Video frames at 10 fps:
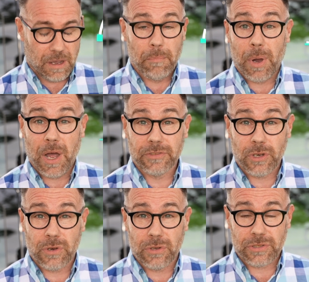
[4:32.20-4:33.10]
Barn
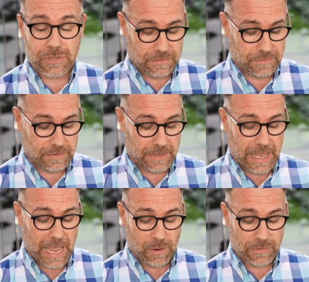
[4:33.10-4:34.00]
doors,
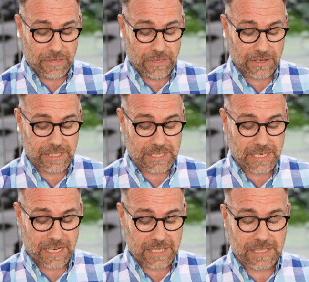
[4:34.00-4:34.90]
out of the
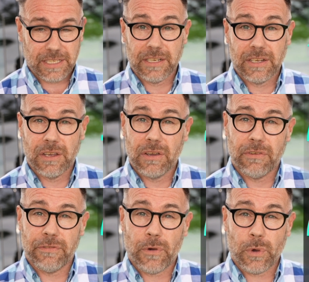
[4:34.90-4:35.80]
36,
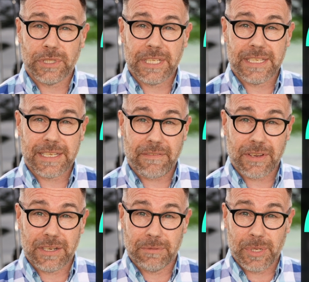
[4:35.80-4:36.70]

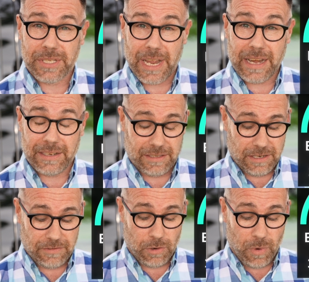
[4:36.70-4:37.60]
47%
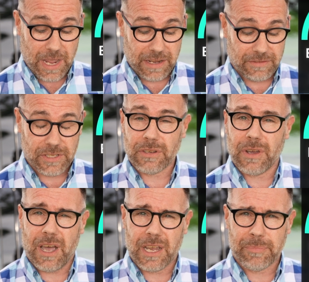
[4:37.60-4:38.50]
of you waved, so a
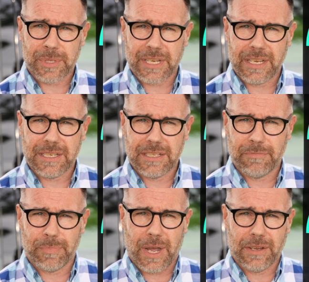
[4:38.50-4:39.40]
higher percentage
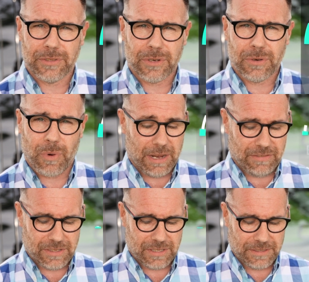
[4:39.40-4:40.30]
of barn door
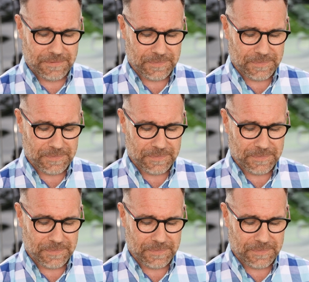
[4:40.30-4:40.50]
wavers.